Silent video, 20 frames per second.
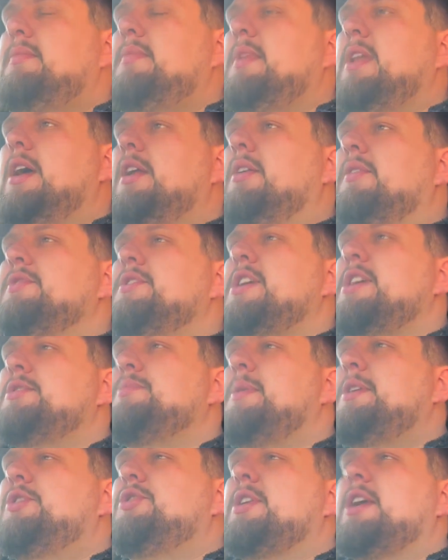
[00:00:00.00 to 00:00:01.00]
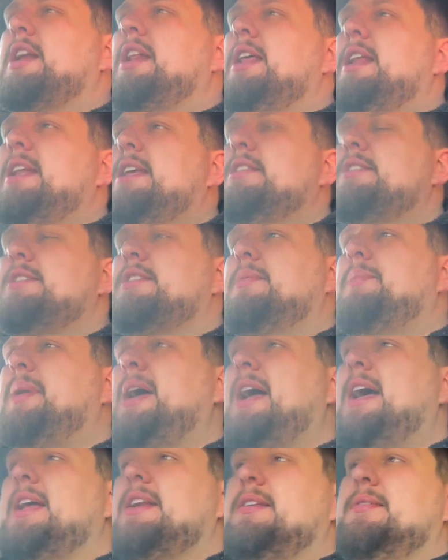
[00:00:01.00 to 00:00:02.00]
And obviously it's been trickling into the
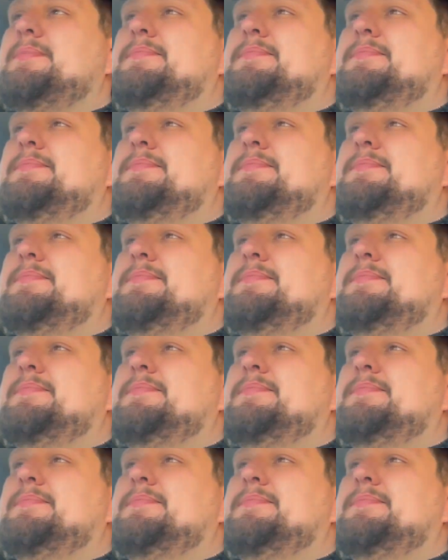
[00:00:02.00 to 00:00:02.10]
pan,